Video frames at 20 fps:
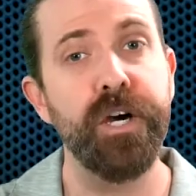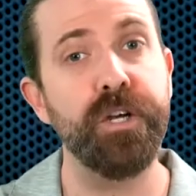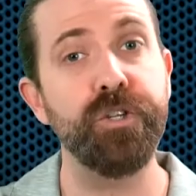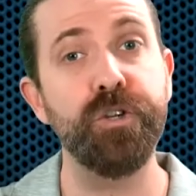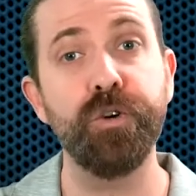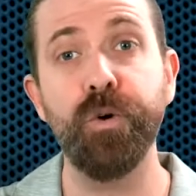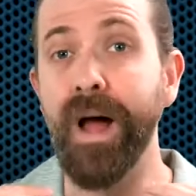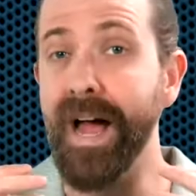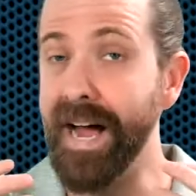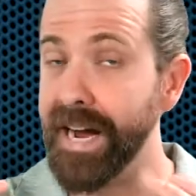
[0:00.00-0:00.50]

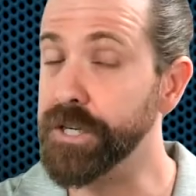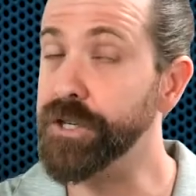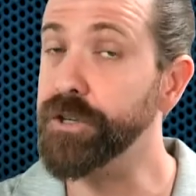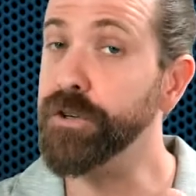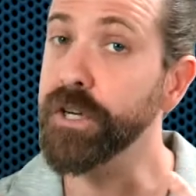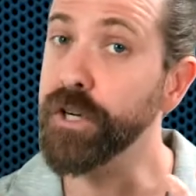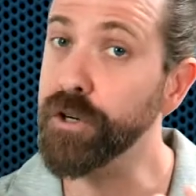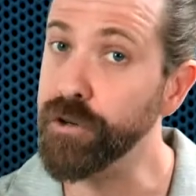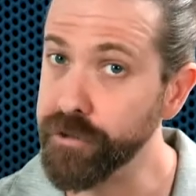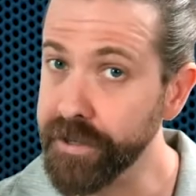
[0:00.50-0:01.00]
to
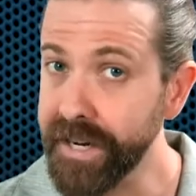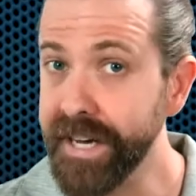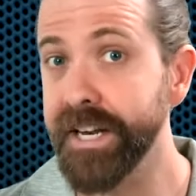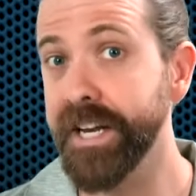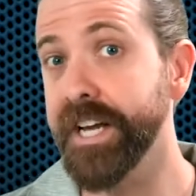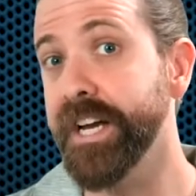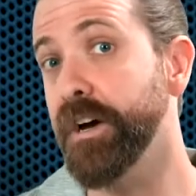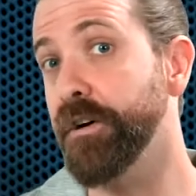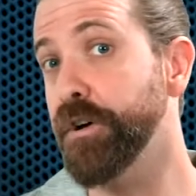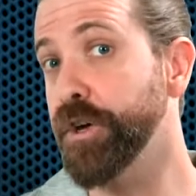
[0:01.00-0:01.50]
actually
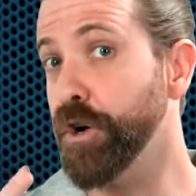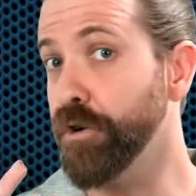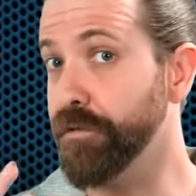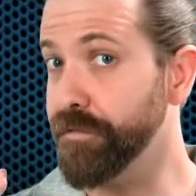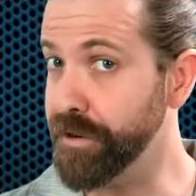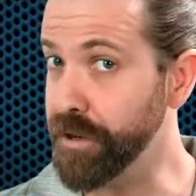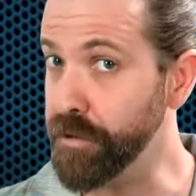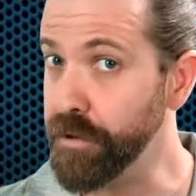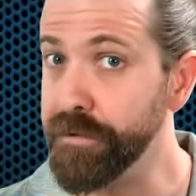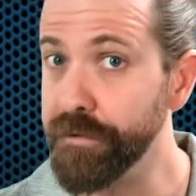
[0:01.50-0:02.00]
creating your
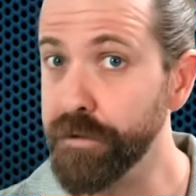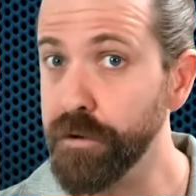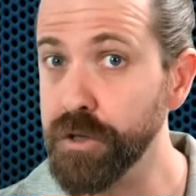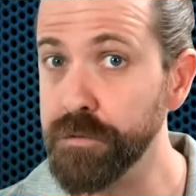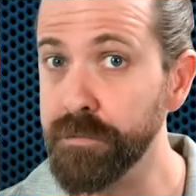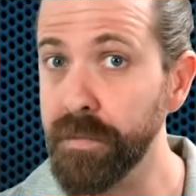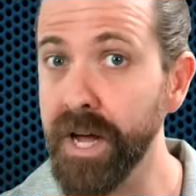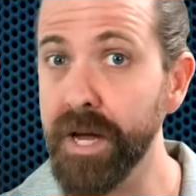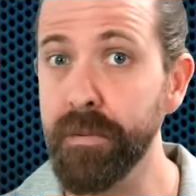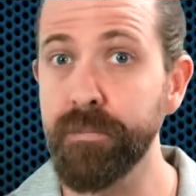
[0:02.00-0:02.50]
very
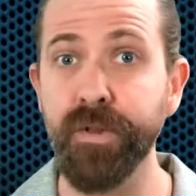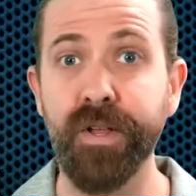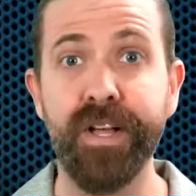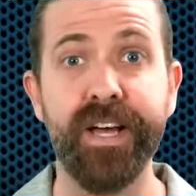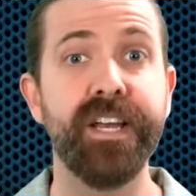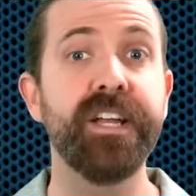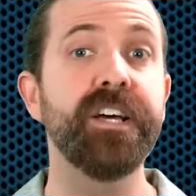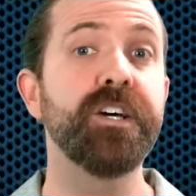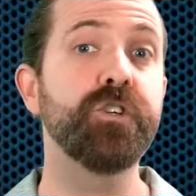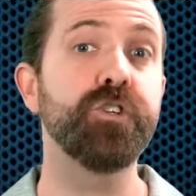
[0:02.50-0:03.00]
first
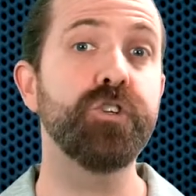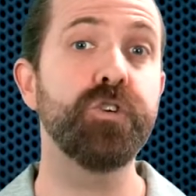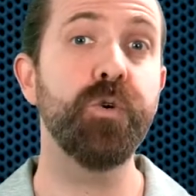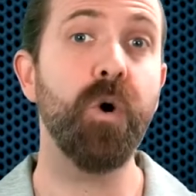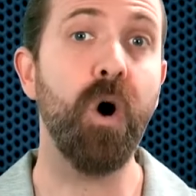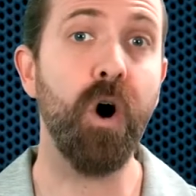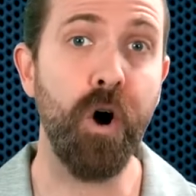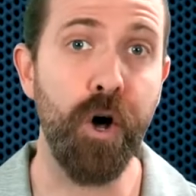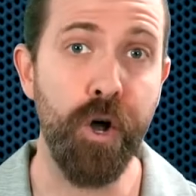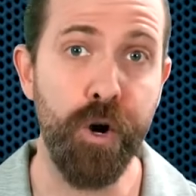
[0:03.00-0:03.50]
pipeline to
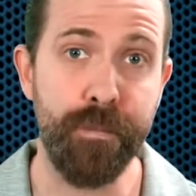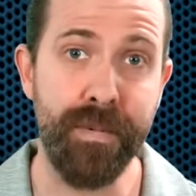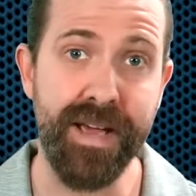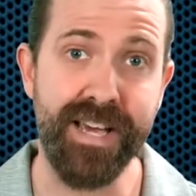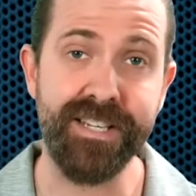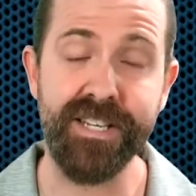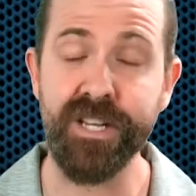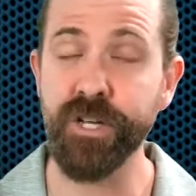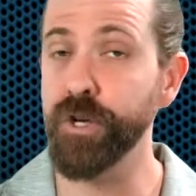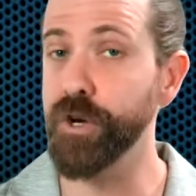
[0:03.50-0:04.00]

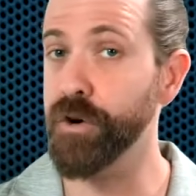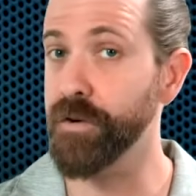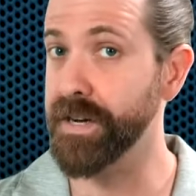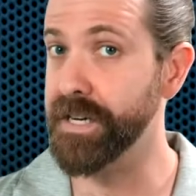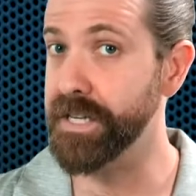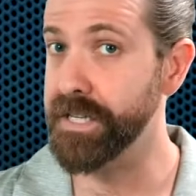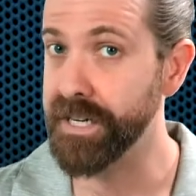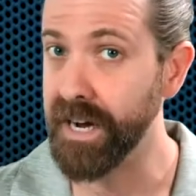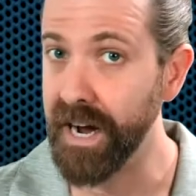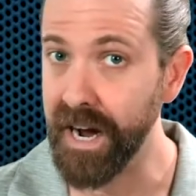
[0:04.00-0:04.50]
automate your
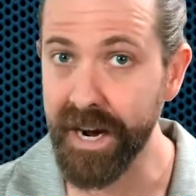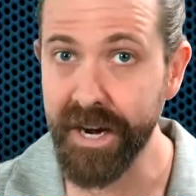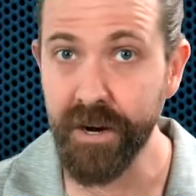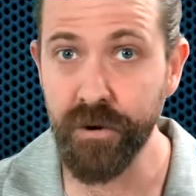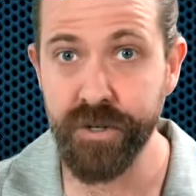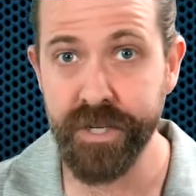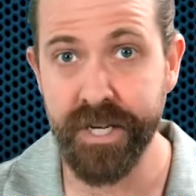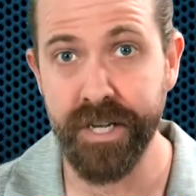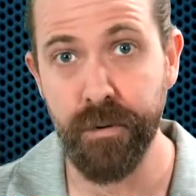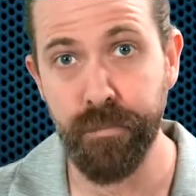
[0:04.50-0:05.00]
entire
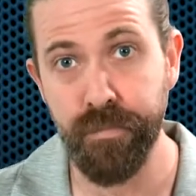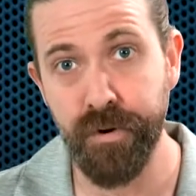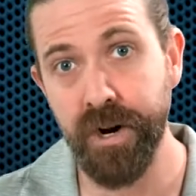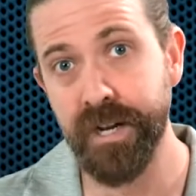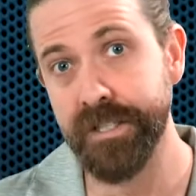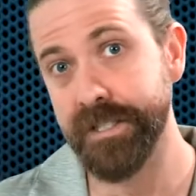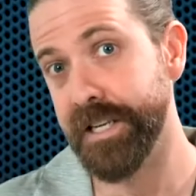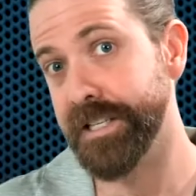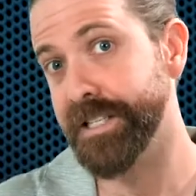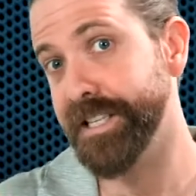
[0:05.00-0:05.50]
data
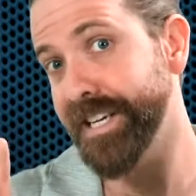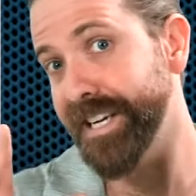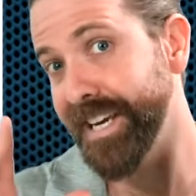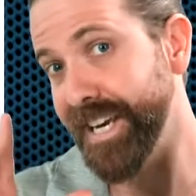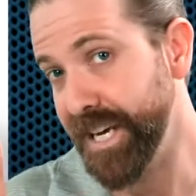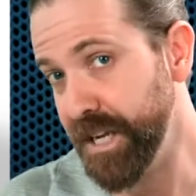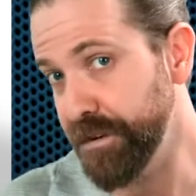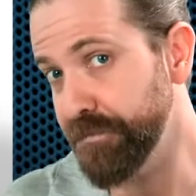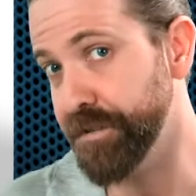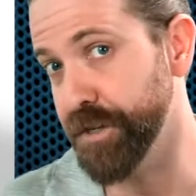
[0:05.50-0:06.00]
processing
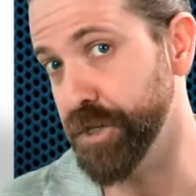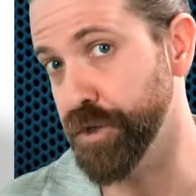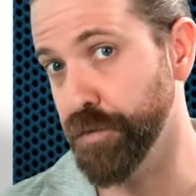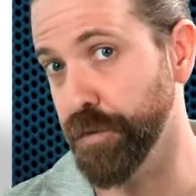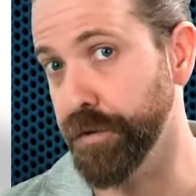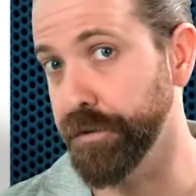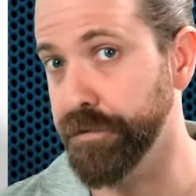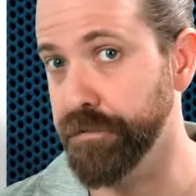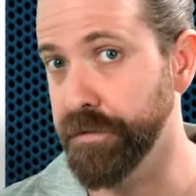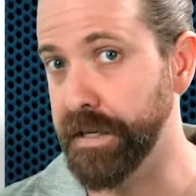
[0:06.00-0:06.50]
in
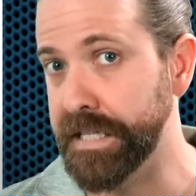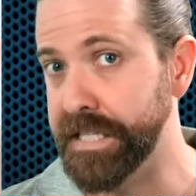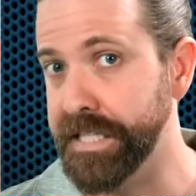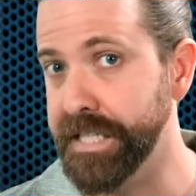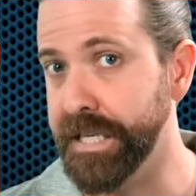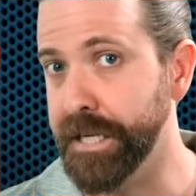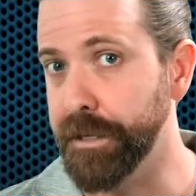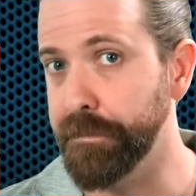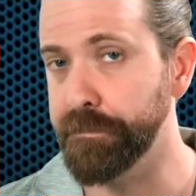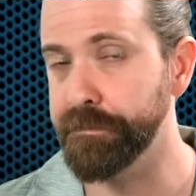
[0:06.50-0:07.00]
Visual
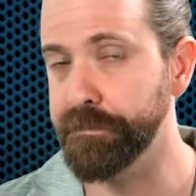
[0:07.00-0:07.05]
3D.